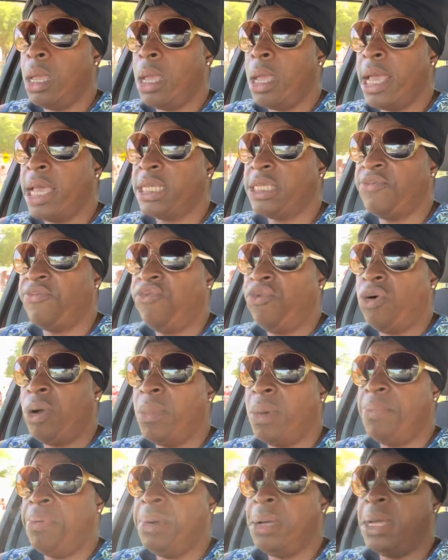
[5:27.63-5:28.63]
as a
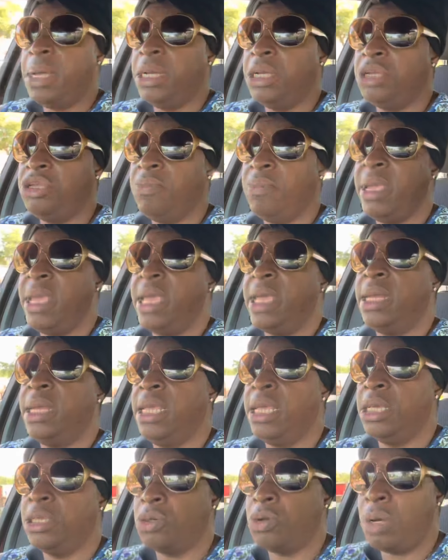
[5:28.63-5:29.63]
form of punishment,
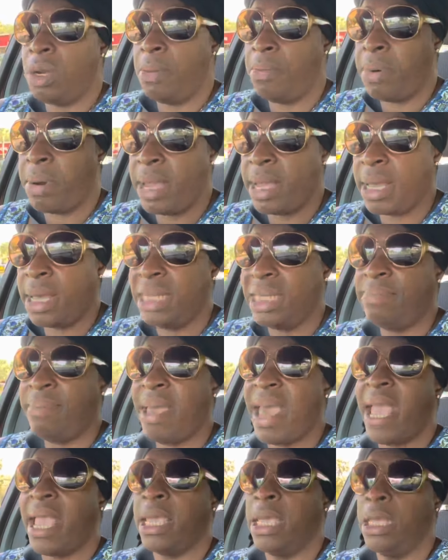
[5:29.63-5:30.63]
He's going to bring us
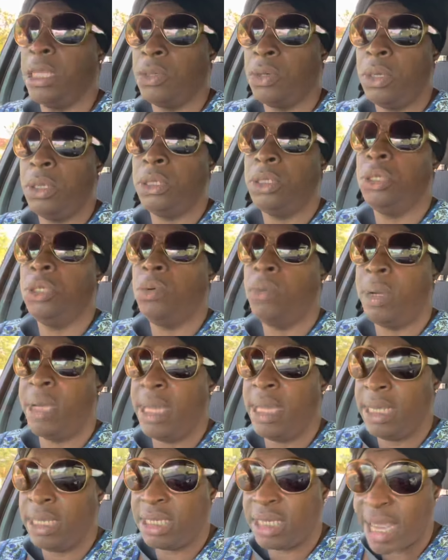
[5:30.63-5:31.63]
back. He's going to do what
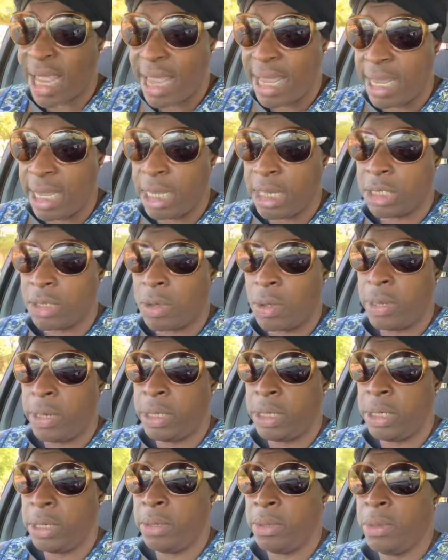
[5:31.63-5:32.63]
He say He's going
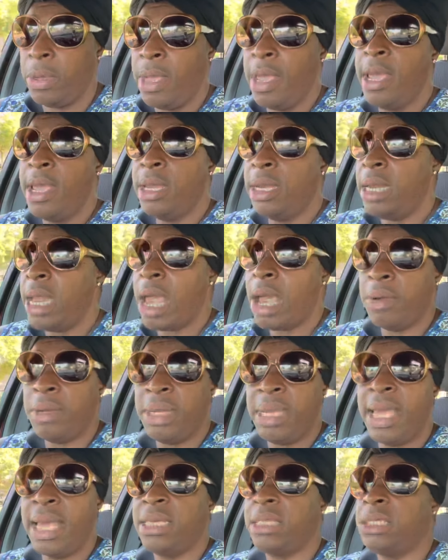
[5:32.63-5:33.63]
to do. Now,
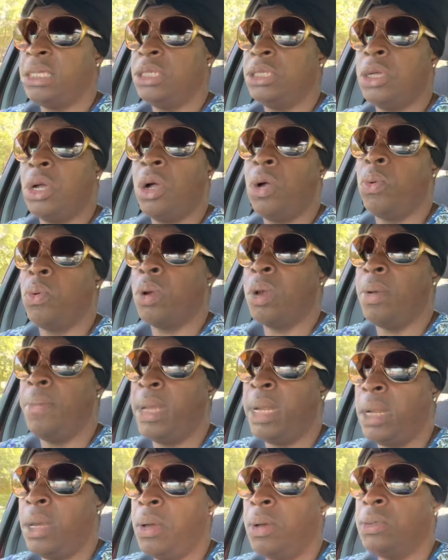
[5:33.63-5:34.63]
yes, this whole world
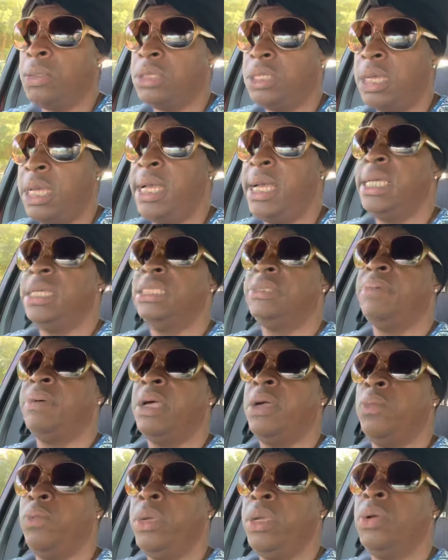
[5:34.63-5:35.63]
belongs to us,
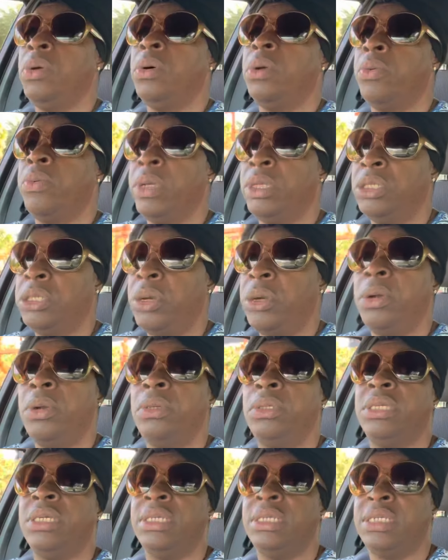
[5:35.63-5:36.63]
but we're going to
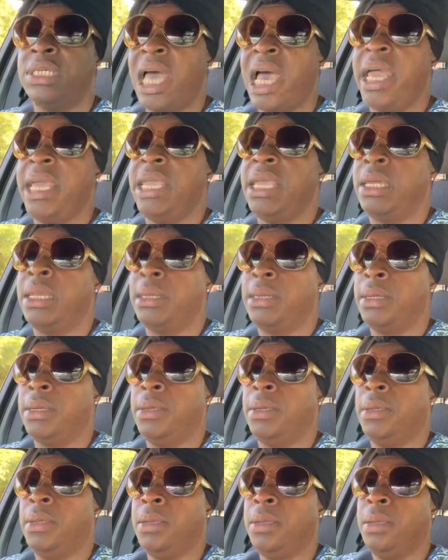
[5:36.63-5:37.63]
return to Zion.
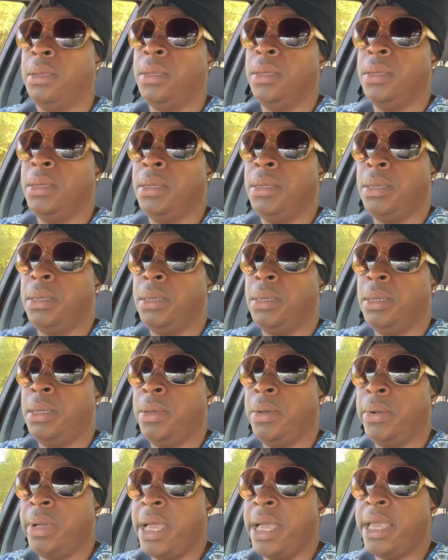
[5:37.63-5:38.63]

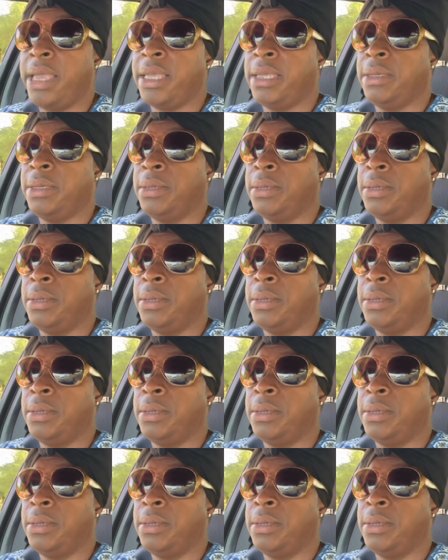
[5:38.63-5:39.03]
Okay?